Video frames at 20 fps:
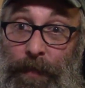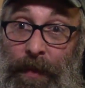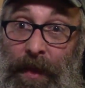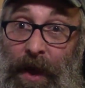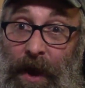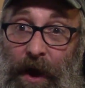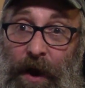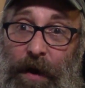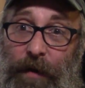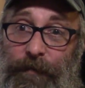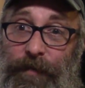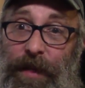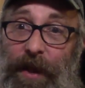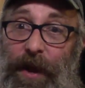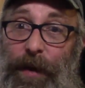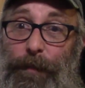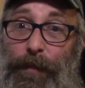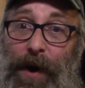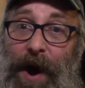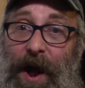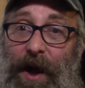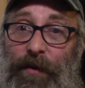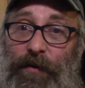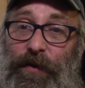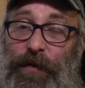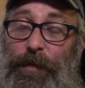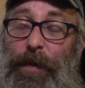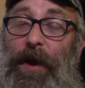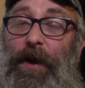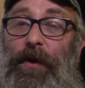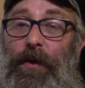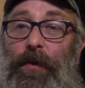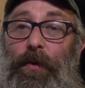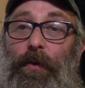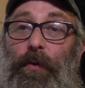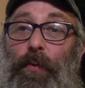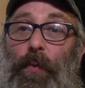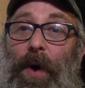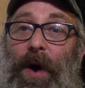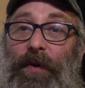of the brown
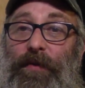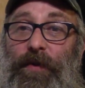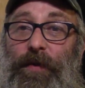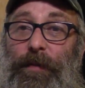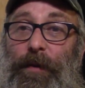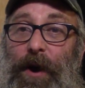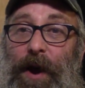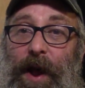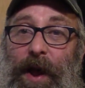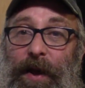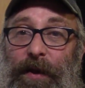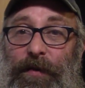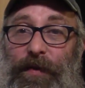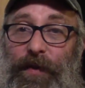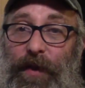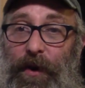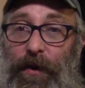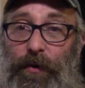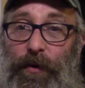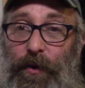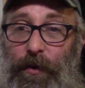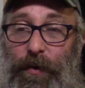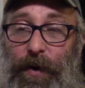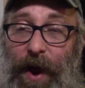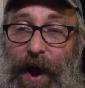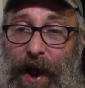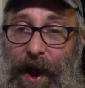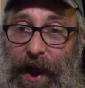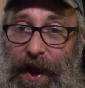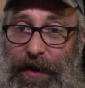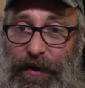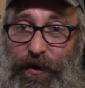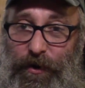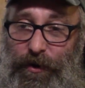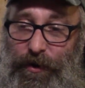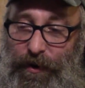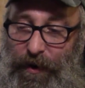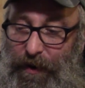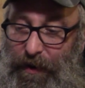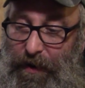speckled Welsomer eggs that are due to hatch.
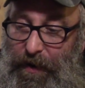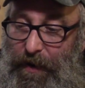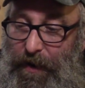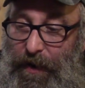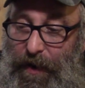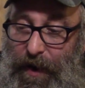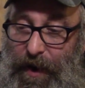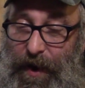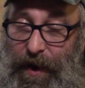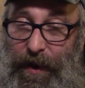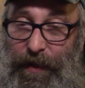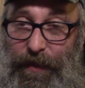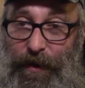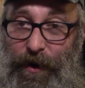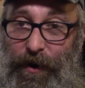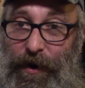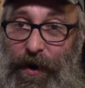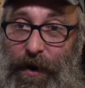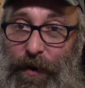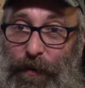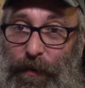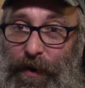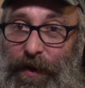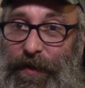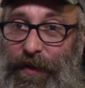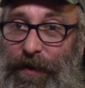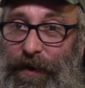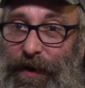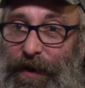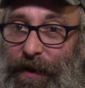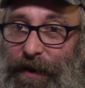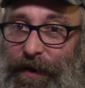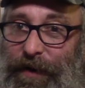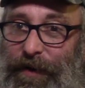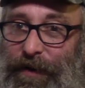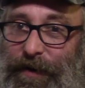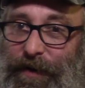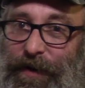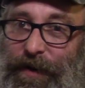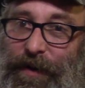And they're in with
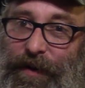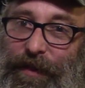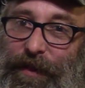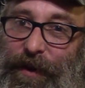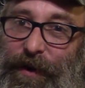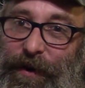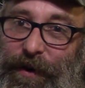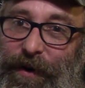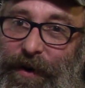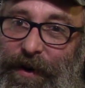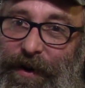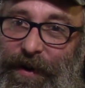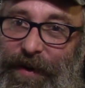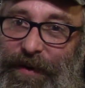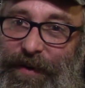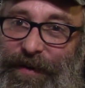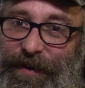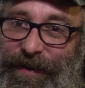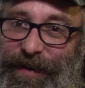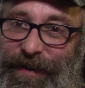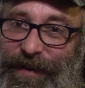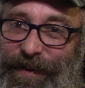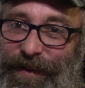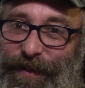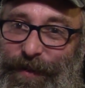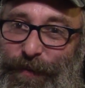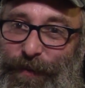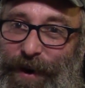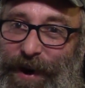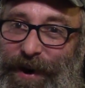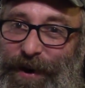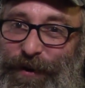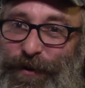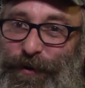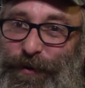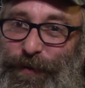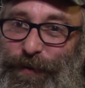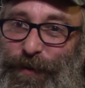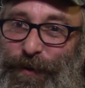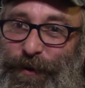Larry, the Whiting
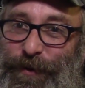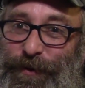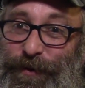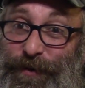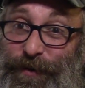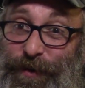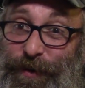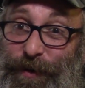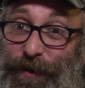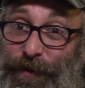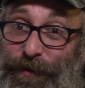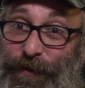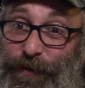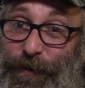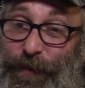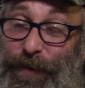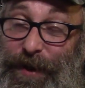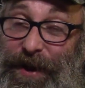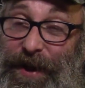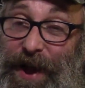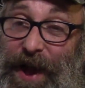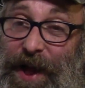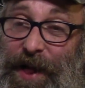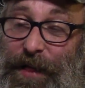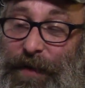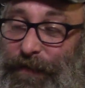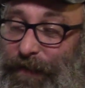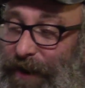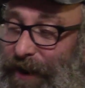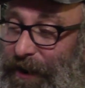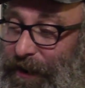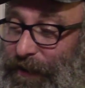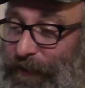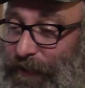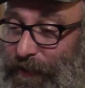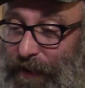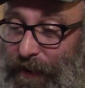True Blue. So those will be olive eggers.